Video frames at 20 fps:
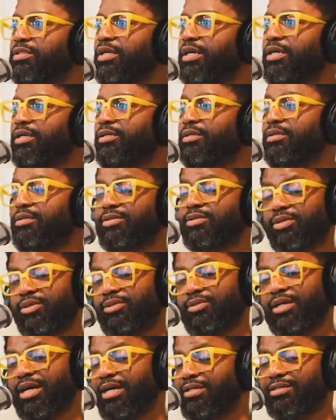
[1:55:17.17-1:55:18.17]
and so
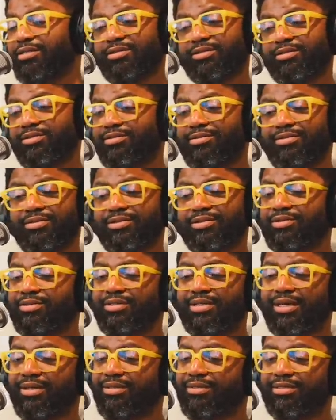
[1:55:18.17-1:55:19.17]
I just, just,
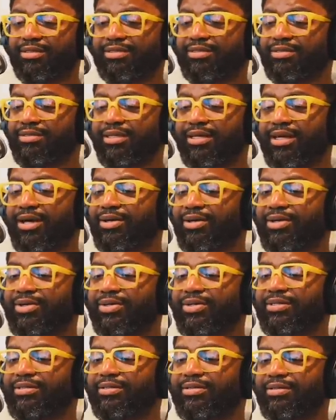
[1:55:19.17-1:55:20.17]
yeah, let's just get out here
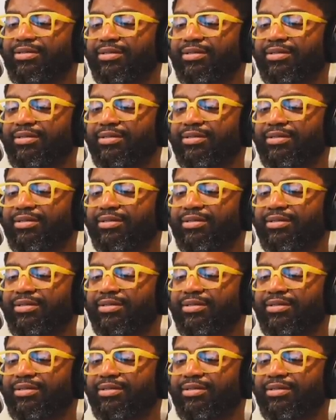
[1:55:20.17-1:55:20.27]
and,